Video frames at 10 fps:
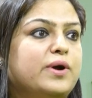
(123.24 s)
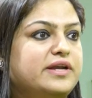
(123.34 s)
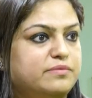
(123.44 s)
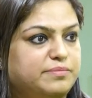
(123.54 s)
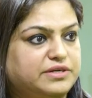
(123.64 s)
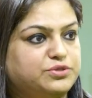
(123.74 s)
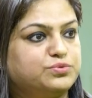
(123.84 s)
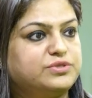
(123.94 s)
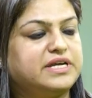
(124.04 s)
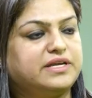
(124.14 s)
quite a bit
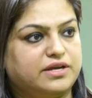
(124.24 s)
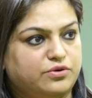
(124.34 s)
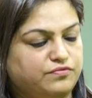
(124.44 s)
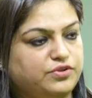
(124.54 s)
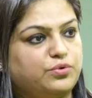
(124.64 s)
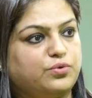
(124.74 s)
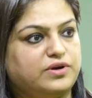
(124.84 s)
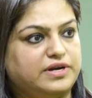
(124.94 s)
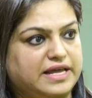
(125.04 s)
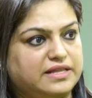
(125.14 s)
to take care of their
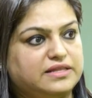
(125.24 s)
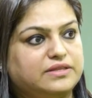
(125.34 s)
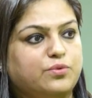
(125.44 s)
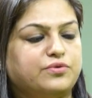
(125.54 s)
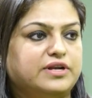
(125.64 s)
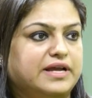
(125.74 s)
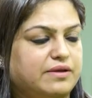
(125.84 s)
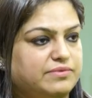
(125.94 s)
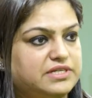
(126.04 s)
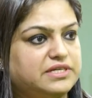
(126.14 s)
oral health, oral
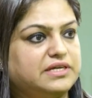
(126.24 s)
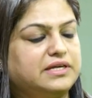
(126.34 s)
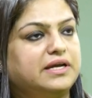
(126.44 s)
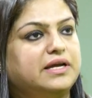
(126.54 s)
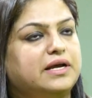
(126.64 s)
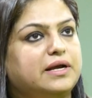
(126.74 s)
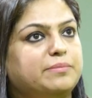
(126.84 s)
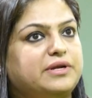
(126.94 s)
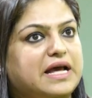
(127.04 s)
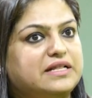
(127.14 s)
cavity.
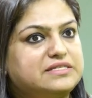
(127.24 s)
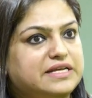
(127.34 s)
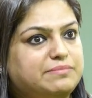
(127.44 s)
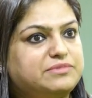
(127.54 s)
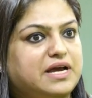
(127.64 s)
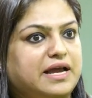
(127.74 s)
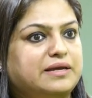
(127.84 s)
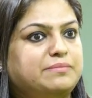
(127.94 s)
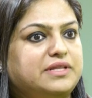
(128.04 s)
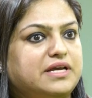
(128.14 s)
But at the same
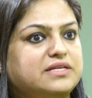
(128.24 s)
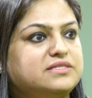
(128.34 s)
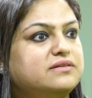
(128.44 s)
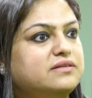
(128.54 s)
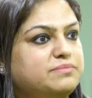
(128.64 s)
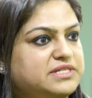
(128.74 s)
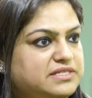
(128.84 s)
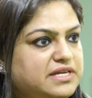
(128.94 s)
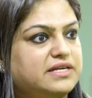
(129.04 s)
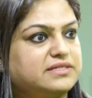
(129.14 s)
time, there are certain
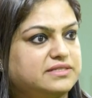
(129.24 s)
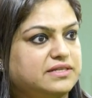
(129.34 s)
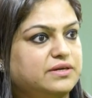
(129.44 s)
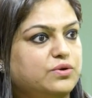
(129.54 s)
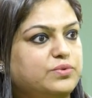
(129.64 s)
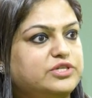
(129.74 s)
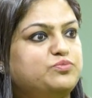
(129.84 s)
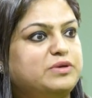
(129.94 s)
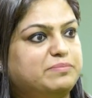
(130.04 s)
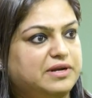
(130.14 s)
mistakes
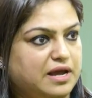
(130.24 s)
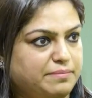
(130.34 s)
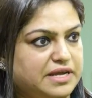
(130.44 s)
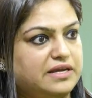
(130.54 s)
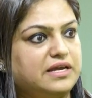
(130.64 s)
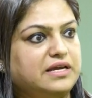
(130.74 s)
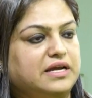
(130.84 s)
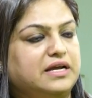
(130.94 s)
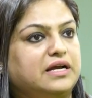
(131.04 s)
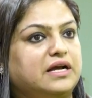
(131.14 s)
which people are
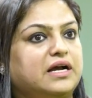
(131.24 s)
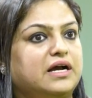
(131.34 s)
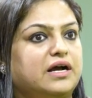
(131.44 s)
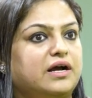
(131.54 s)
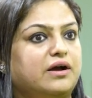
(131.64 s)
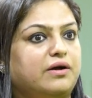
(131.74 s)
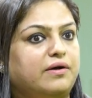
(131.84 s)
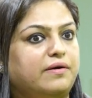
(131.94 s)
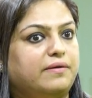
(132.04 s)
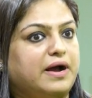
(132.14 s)
making
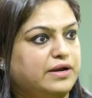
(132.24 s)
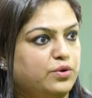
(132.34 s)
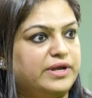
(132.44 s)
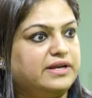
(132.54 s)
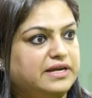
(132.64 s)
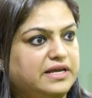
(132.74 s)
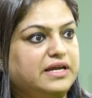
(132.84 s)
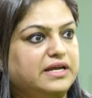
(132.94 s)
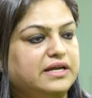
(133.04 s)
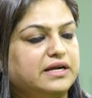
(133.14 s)

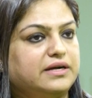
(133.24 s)
unknowingly.